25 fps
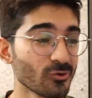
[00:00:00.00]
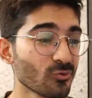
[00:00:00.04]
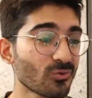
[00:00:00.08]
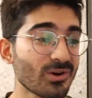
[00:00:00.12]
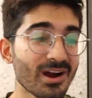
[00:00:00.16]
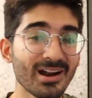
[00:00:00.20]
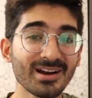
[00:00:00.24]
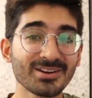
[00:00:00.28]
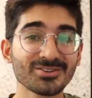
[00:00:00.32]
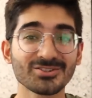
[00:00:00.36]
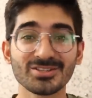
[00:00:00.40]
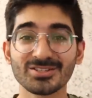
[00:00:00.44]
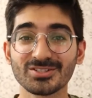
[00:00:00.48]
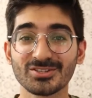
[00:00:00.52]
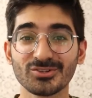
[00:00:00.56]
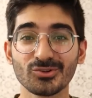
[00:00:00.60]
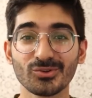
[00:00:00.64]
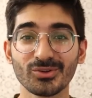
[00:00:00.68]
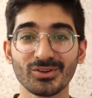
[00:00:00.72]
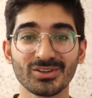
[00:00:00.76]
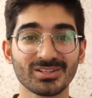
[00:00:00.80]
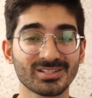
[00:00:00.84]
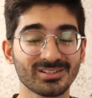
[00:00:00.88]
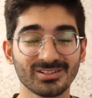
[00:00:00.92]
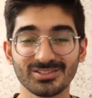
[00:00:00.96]
You can't just
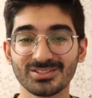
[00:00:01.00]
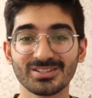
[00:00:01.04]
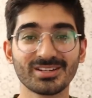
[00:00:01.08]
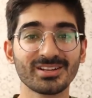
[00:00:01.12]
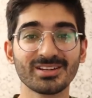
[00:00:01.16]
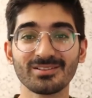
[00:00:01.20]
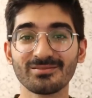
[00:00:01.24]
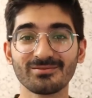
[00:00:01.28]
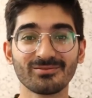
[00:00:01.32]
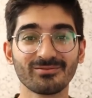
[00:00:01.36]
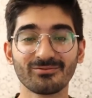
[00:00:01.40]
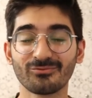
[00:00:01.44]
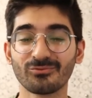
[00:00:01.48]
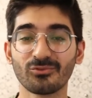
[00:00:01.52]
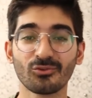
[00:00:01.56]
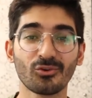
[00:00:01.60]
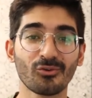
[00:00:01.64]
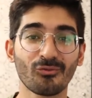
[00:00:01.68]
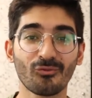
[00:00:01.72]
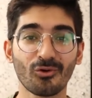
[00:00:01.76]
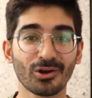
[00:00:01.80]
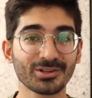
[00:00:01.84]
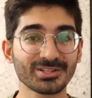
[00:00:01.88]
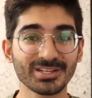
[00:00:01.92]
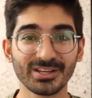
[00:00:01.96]
do your surgery
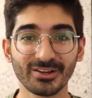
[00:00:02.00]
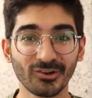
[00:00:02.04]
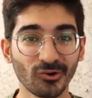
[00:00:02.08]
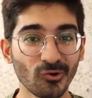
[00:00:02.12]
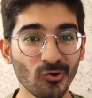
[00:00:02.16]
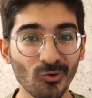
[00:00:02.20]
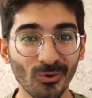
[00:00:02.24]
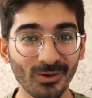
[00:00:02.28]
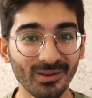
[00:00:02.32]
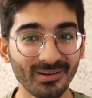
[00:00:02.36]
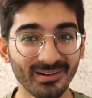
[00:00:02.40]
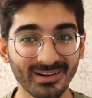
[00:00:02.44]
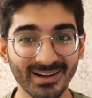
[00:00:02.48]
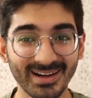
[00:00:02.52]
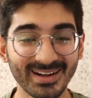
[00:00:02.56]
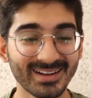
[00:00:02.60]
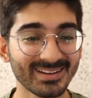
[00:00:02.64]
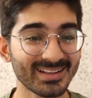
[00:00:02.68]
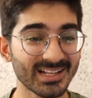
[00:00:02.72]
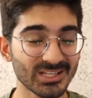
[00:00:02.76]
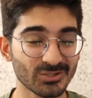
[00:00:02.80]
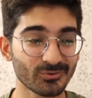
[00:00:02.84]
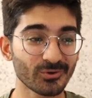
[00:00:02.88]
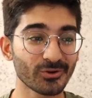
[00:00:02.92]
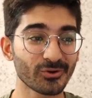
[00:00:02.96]
watching Google,
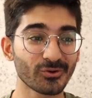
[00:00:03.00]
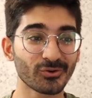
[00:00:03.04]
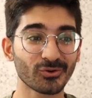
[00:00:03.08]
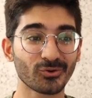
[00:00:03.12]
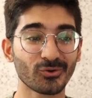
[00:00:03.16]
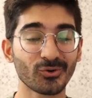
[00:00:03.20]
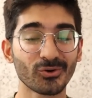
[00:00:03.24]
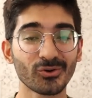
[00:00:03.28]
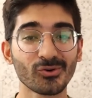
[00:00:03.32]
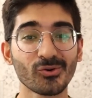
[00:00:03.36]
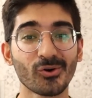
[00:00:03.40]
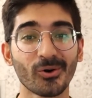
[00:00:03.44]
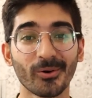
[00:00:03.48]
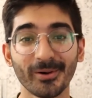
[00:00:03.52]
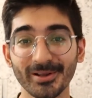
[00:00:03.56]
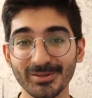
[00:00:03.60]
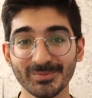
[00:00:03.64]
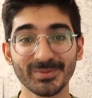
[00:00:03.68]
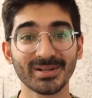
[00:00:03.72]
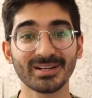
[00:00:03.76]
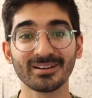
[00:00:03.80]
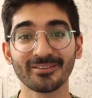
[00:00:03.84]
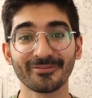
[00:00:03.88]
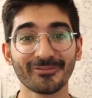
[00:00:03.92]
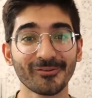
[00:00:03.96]
right? That's why you'd go to a
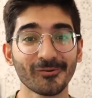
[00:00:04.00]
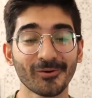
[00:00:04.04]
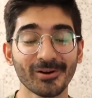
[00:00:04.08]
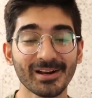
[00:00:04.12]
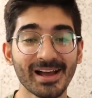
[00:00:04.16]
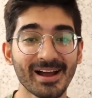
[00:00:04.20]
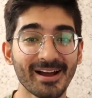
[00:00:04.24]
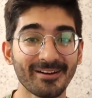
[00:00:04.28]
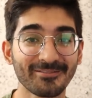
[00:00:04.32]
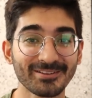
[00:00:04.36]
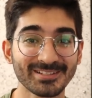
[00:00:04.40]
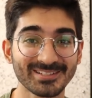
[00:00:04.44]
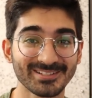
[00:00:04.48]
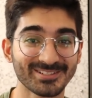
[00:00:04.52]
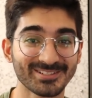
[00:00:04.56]
hospital if you want to have a